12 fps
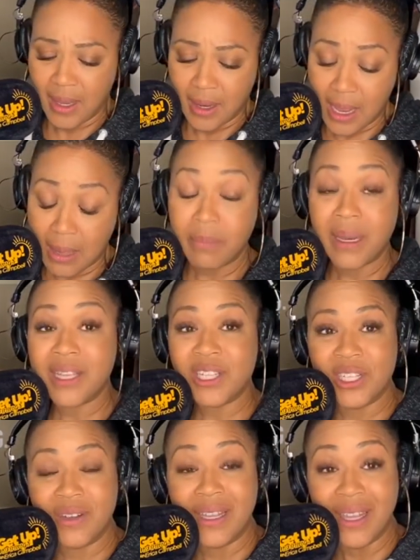God bless
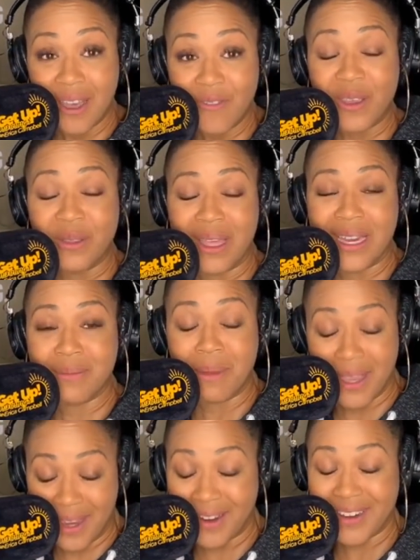you. I love you. That is
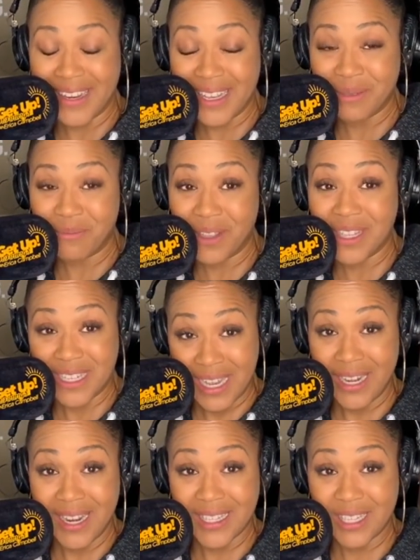my Erica ism for the day,
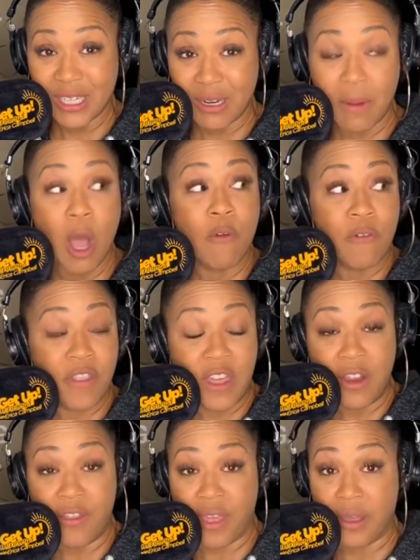ladies and gentlemen. Over
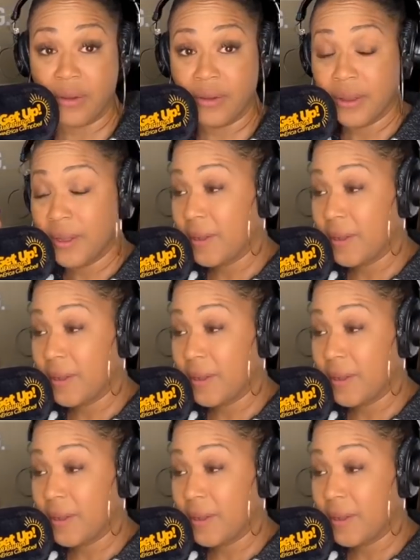there, though,